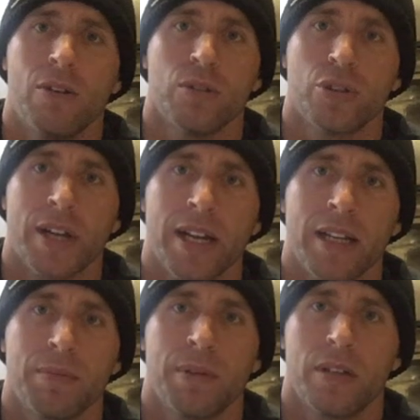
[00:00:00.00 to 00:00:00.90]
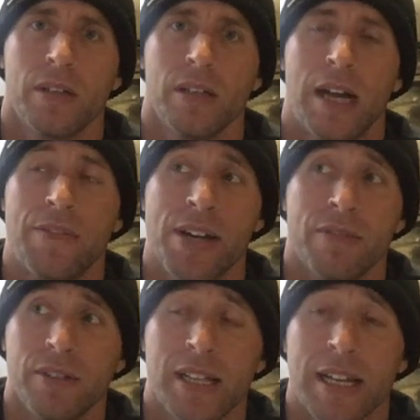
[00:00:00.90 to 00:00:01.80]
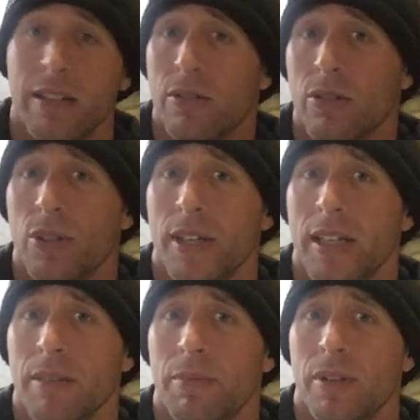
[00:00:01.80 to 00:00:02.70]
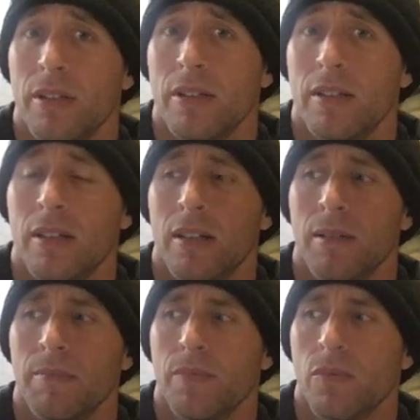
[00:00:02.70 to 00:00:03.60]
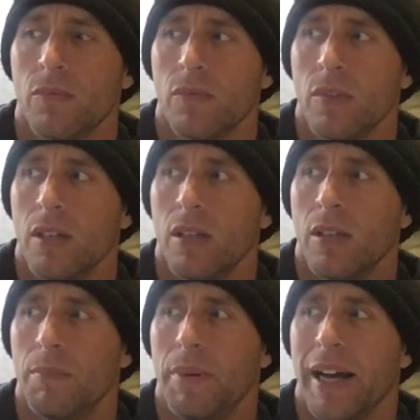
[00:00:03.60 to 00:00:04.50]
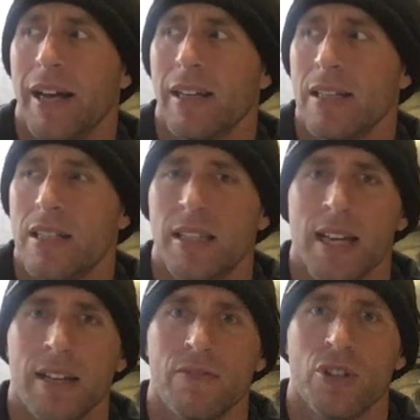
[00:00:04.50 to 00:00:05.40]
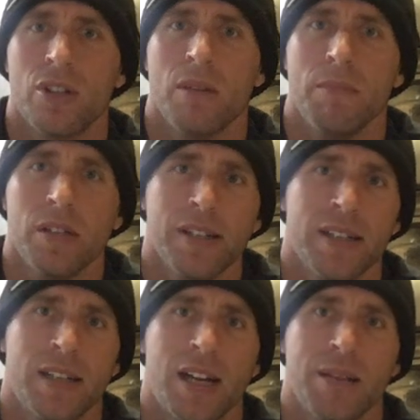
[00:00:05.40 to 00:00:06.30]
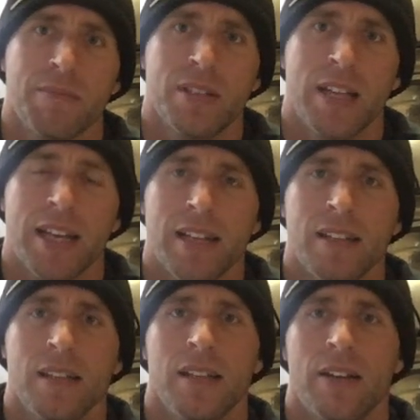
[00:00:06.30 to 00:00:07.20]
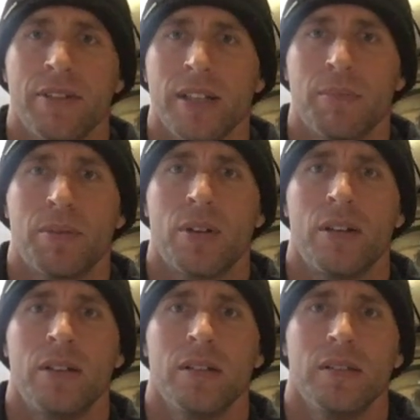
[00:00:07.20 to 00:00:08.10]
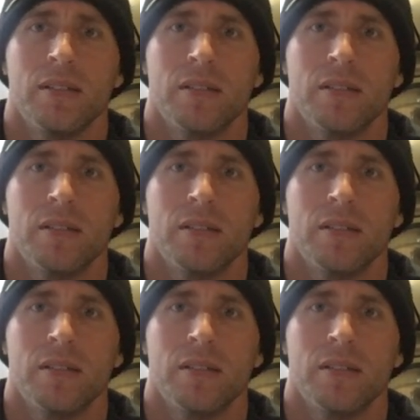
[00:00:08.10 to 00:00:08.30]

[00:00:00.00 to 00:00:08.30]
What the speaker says: whole tranny apart. I've never taken a whole tranny apart. But instead of just a million times taking everything apart,